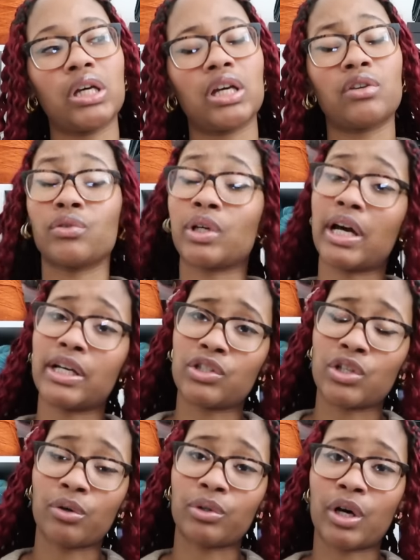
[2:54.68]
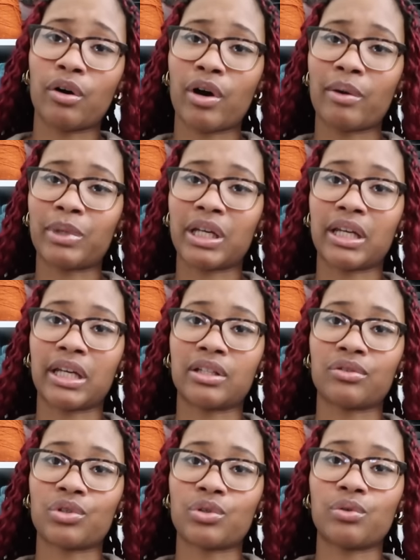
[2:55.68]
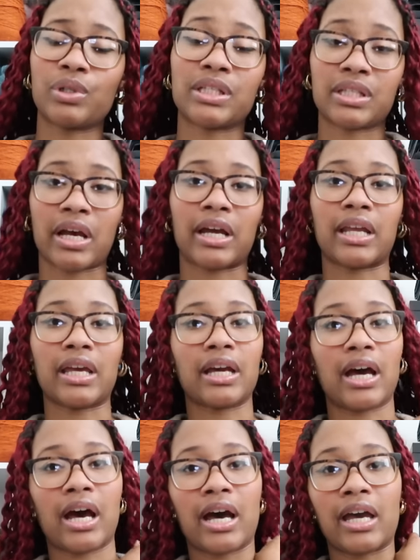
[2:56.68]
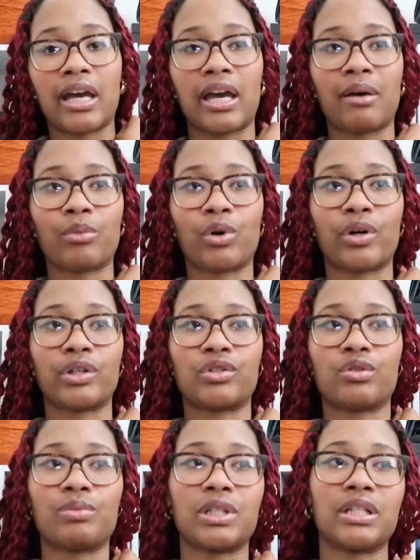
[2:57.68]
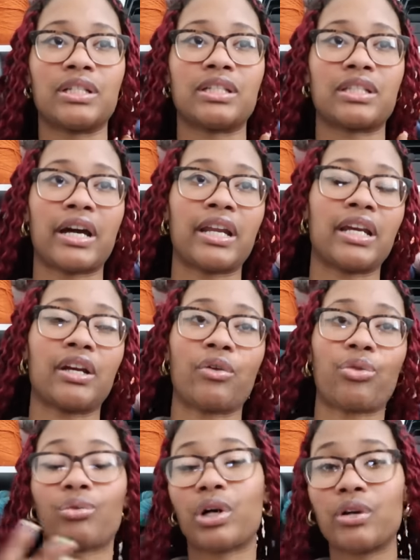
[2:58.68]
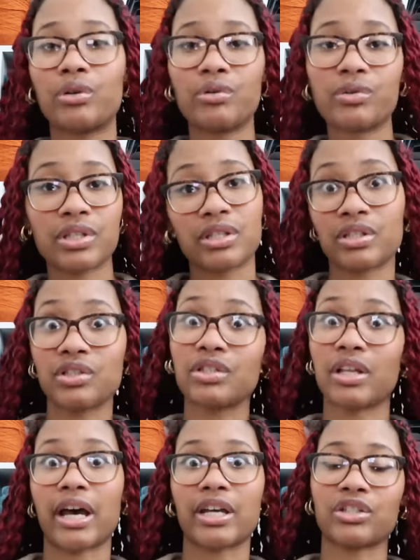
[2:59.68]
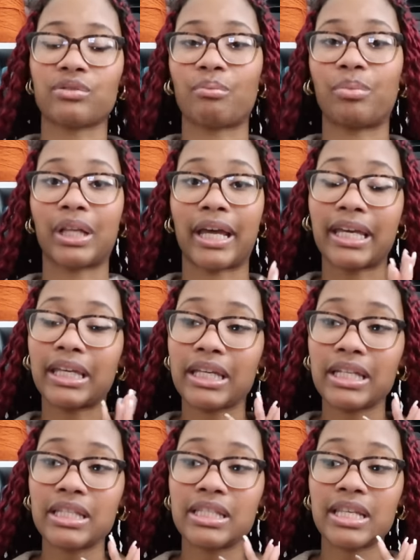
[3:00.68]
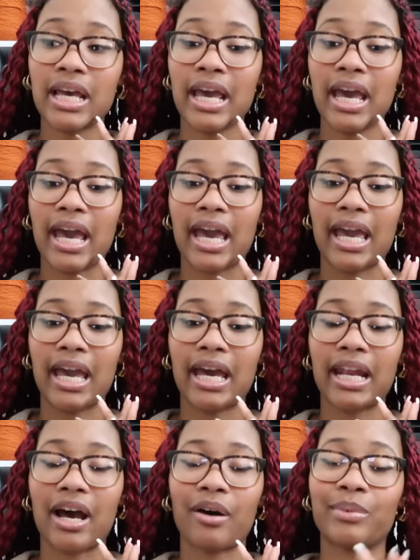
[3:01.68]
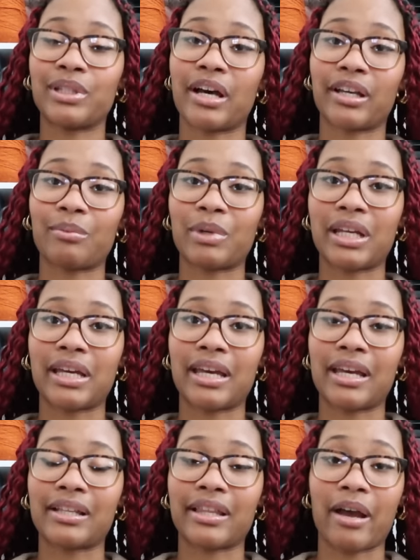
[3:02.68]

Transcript: If you guys don't know, I'm getting into designing. I am going to be designing throws / blankets, and I'll be documenting